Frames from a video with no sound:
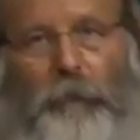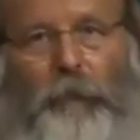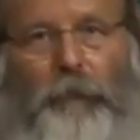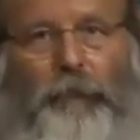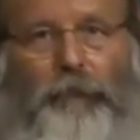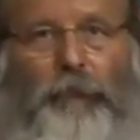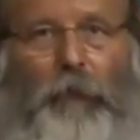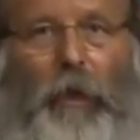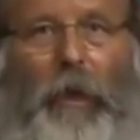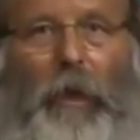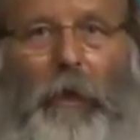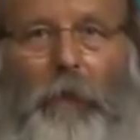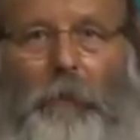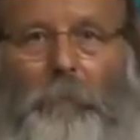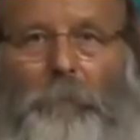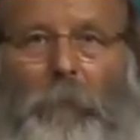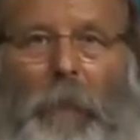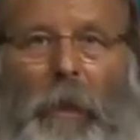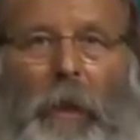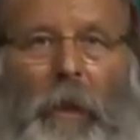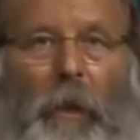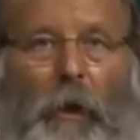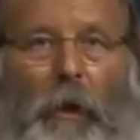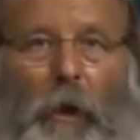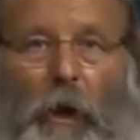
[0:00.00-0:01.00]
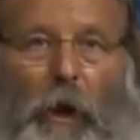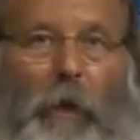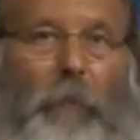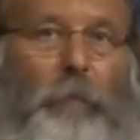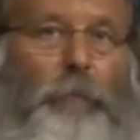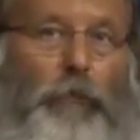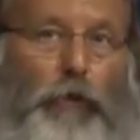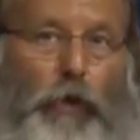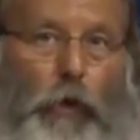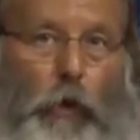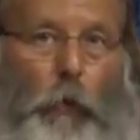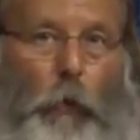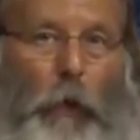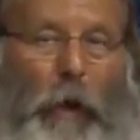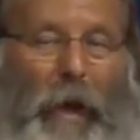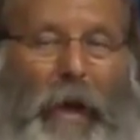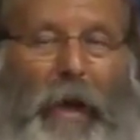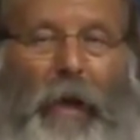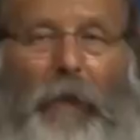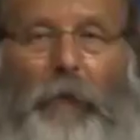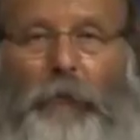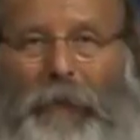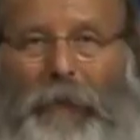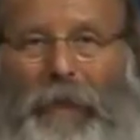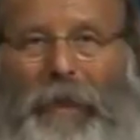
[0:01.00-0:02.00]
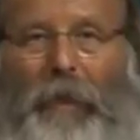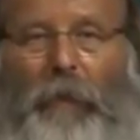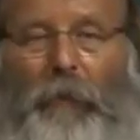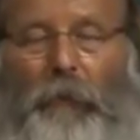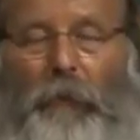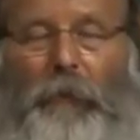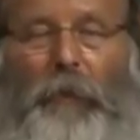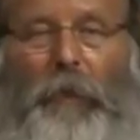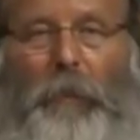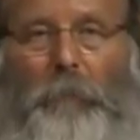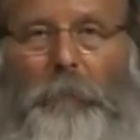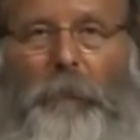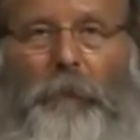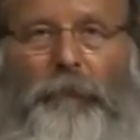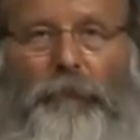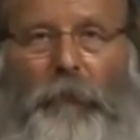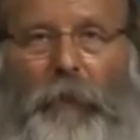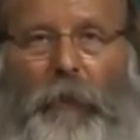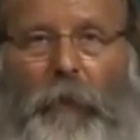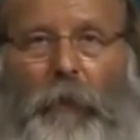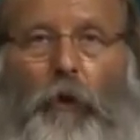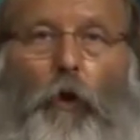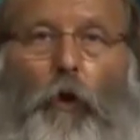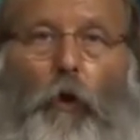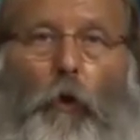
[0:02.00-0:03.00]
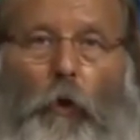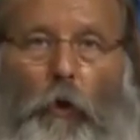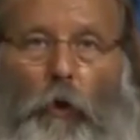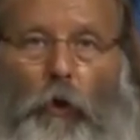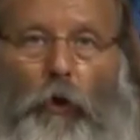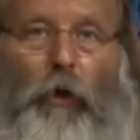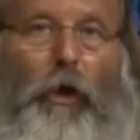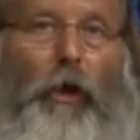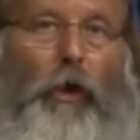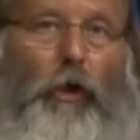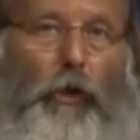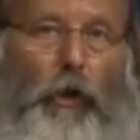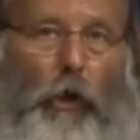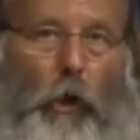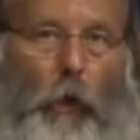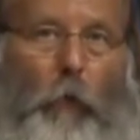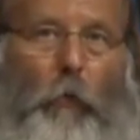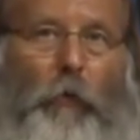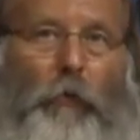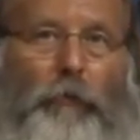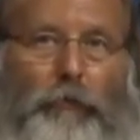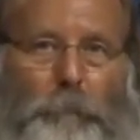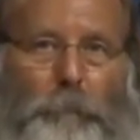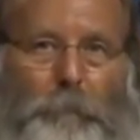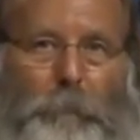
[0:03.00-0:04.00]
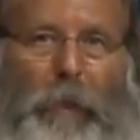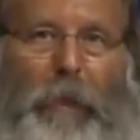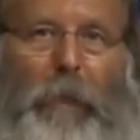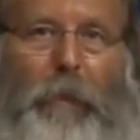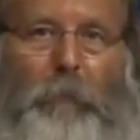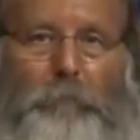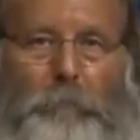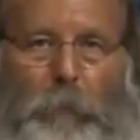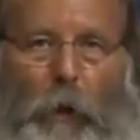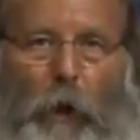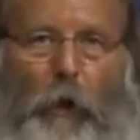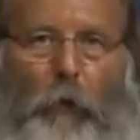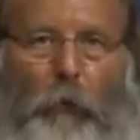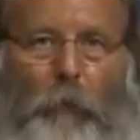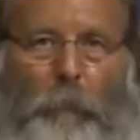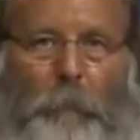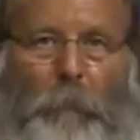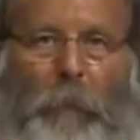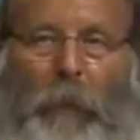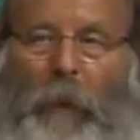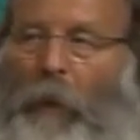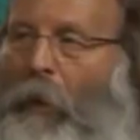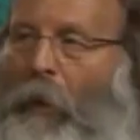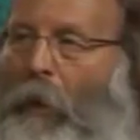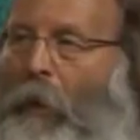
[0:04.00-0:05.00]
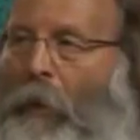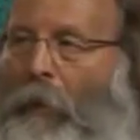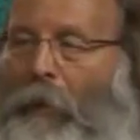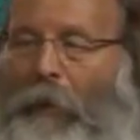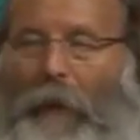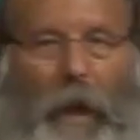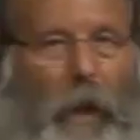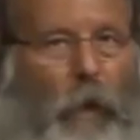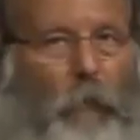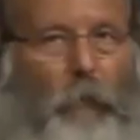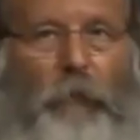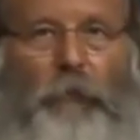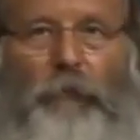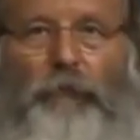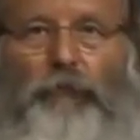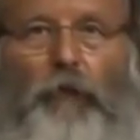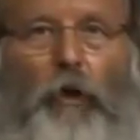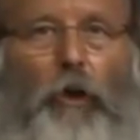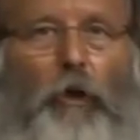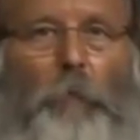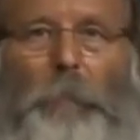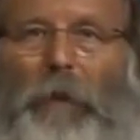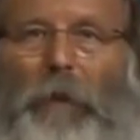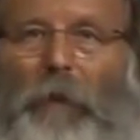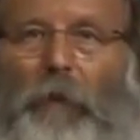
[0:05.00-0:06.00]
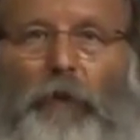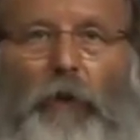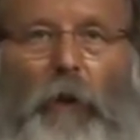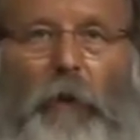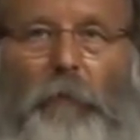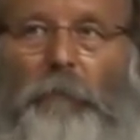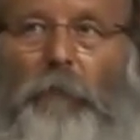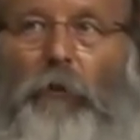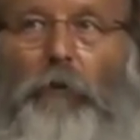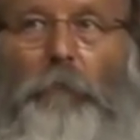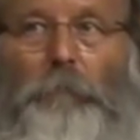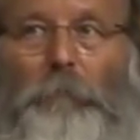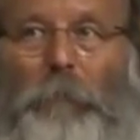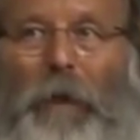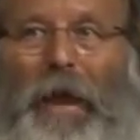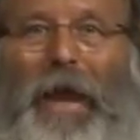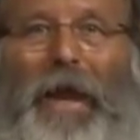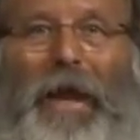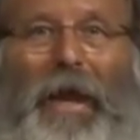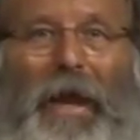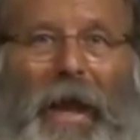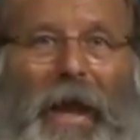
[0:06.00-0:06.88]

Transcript: the site of Nuhan Gemisi, or Noah's Big Boat. Now it has all been covered by